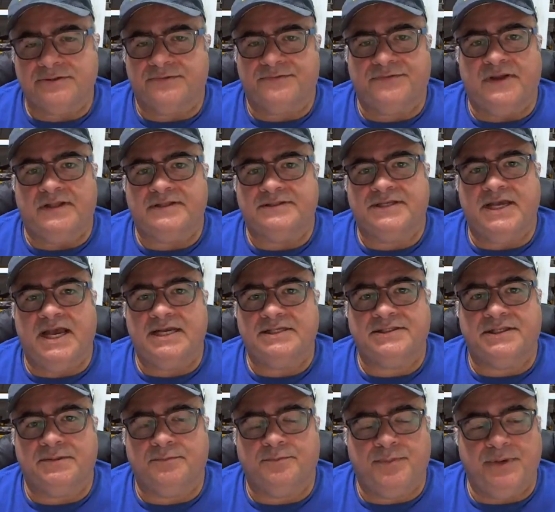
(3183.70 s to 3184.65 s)

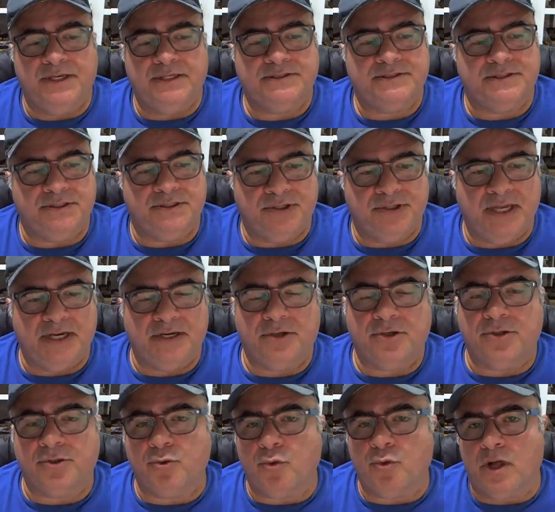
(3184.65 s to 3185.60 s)
fantastic bits. You get a
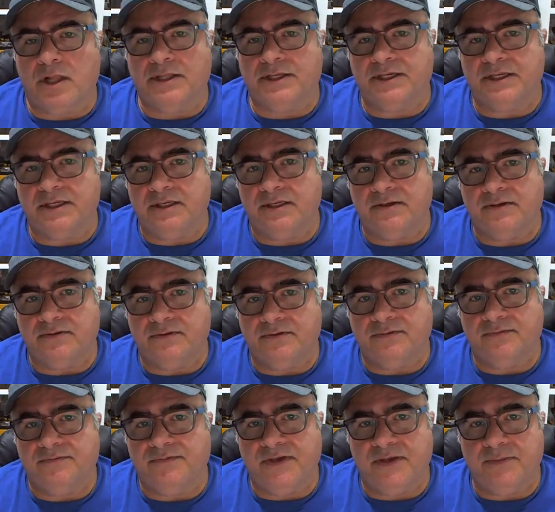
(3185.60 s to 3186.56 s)
good quality
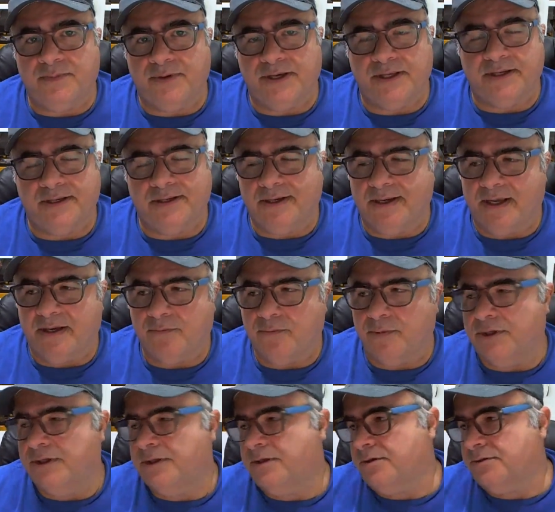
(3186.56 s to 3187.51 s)
V bit, not
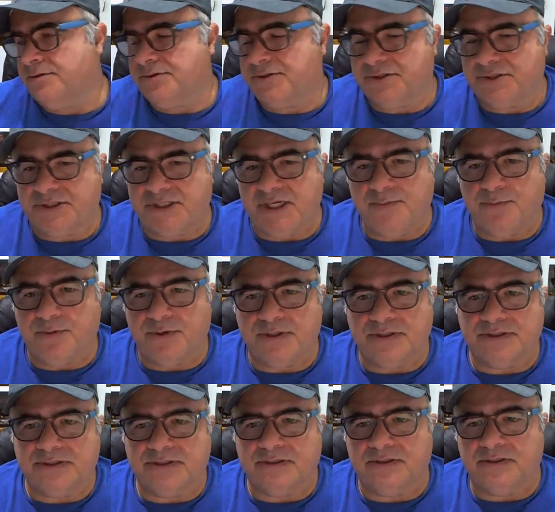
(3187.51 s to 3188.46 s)
one of those cheap
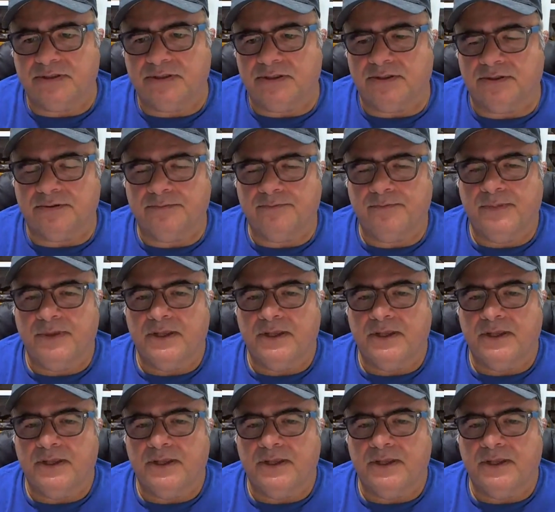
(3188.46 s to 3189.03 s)
ones, you know.